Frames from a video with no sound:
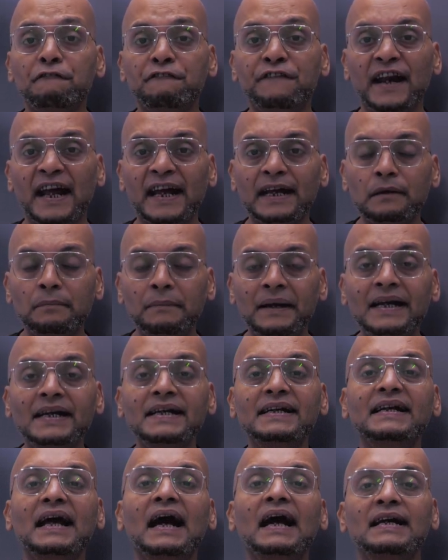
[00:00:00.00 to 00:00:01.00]

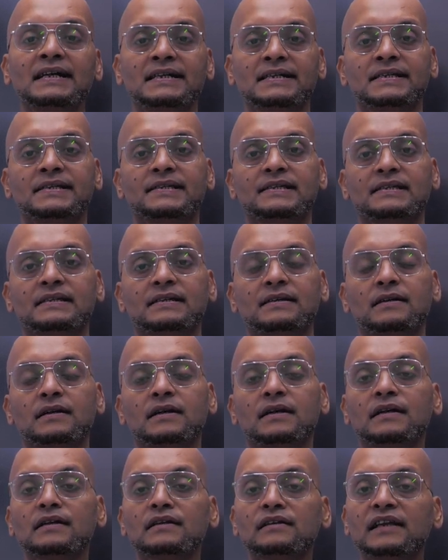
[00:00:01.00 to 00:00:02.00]
fragmentized.
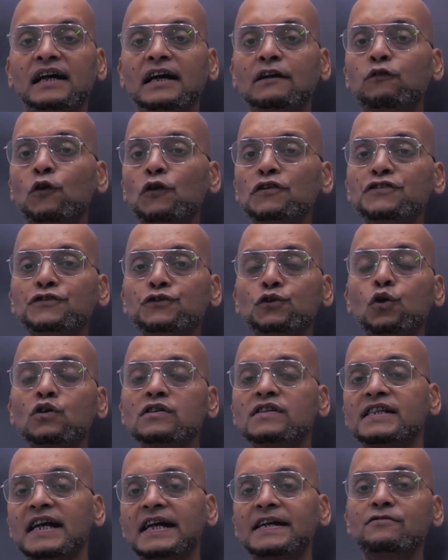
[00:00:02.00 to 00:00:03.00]
There was no
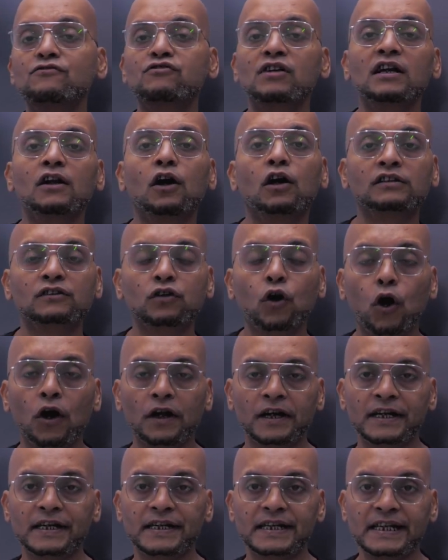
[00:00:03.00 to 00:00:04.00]
central
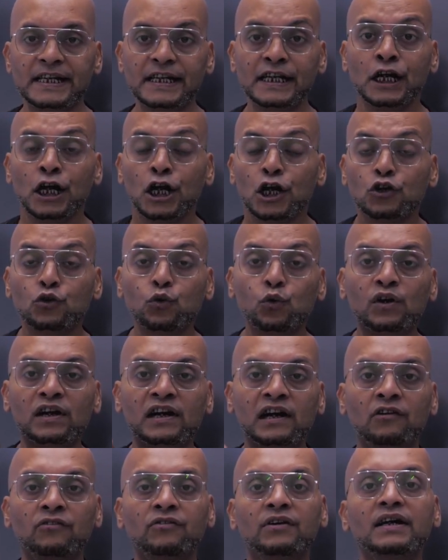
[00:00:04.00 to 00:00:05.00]
authority to
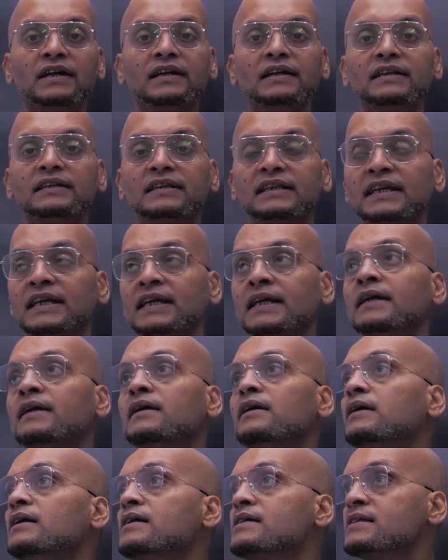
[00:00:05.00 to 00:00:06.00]
govern the
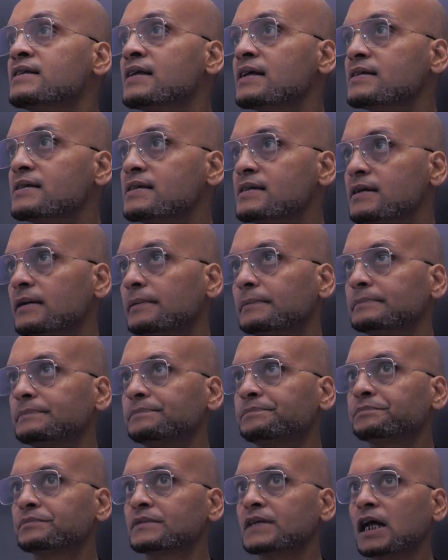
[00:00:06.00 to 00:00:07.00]
system.
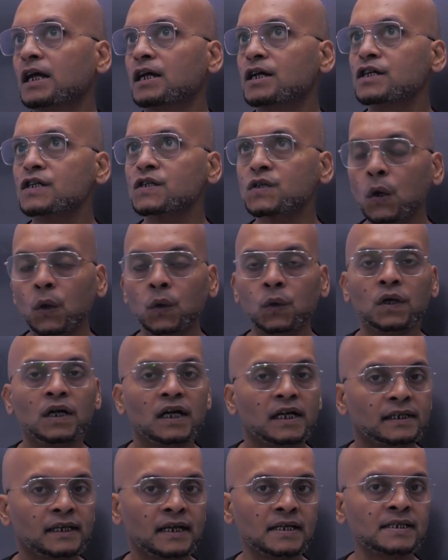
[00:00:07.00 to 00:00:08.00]

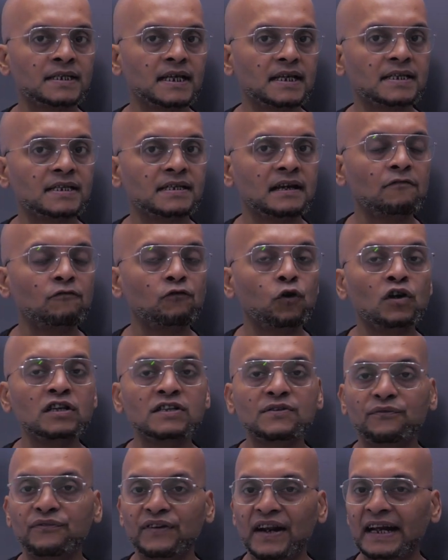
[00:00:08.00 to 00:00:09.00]
So the system
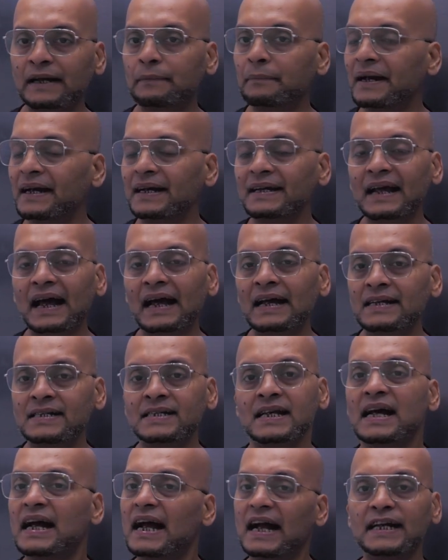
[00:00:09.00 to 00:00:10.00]
was
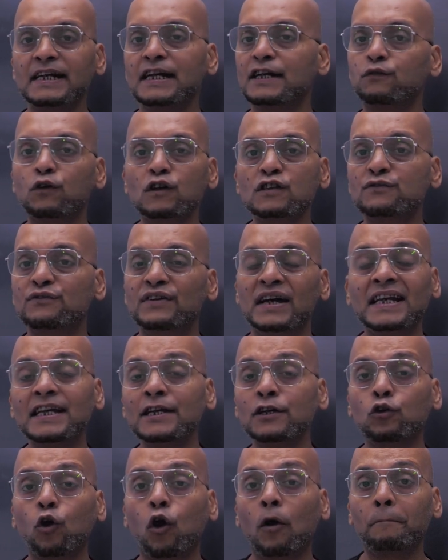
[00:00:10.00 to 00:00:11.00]
fragmentized and it was
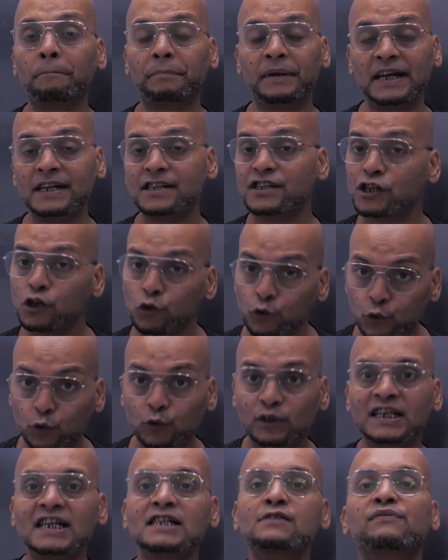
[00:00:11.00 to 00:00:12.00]
very complex due
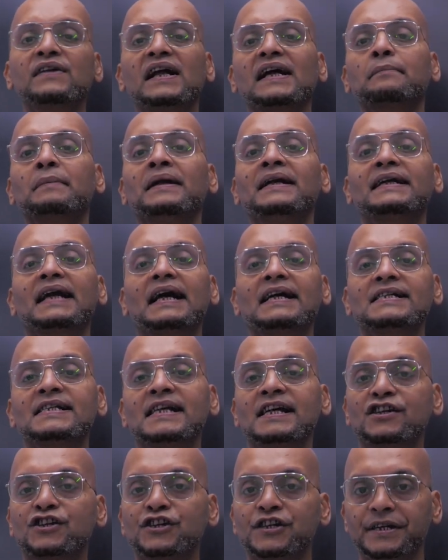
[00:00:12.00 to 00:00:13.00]
to this
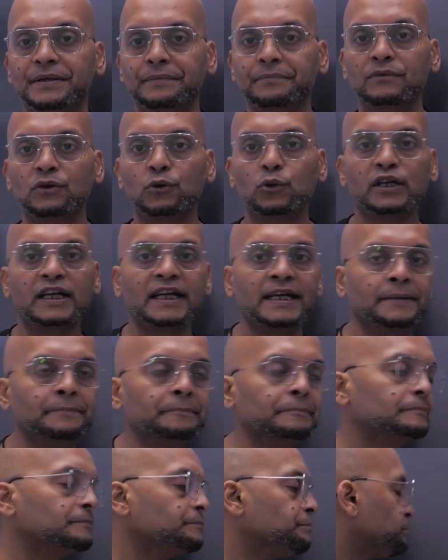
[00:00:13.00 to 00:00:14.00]
fragmentization. Okay.